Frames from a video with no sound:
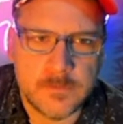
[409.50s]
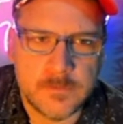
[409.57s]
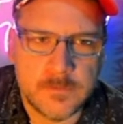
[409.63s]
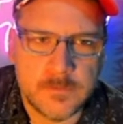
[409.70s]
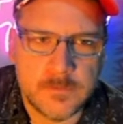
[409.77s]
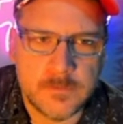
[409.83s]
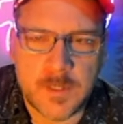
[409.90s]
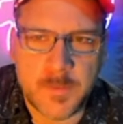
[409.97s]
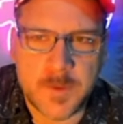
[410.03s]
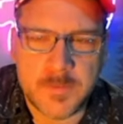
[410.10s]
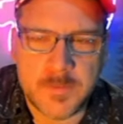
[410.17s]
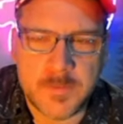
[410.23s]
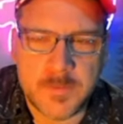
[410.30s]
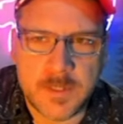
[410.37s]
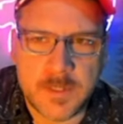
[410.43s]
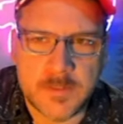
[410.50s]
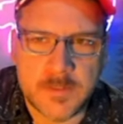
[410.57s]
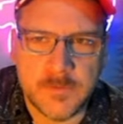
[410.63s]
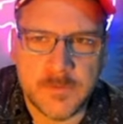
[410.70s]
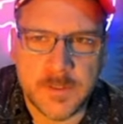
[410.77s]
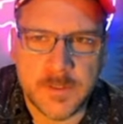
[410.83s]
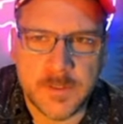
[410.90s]
I'm
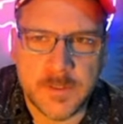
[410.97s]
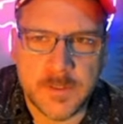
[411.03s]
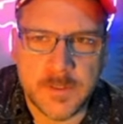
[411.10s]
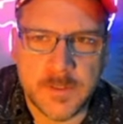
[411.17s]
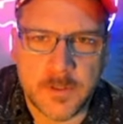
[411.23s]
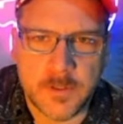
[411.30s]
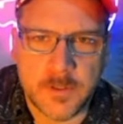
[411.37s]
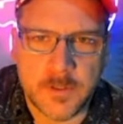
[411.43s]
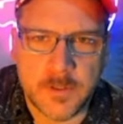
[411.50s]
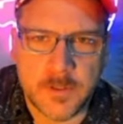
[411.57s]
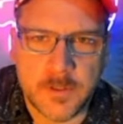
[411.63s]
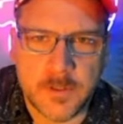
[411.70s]
obsessively Asperg about